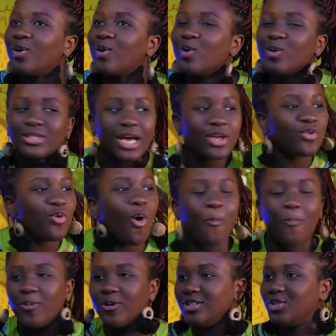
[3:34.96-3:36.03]
closed and you
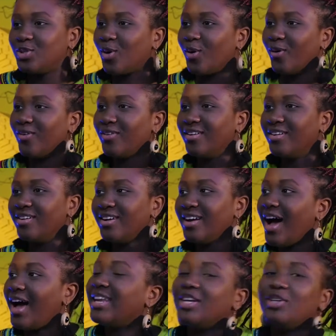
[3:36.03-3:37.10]
open the door.
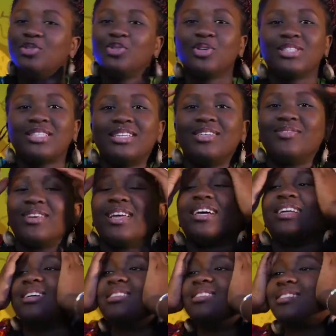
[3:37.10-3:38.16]
And then you just leave
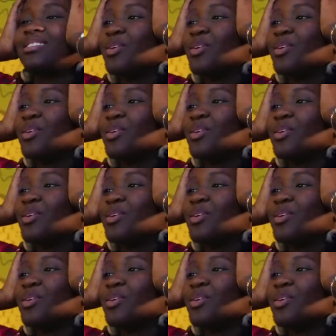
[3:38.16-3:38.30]
like that.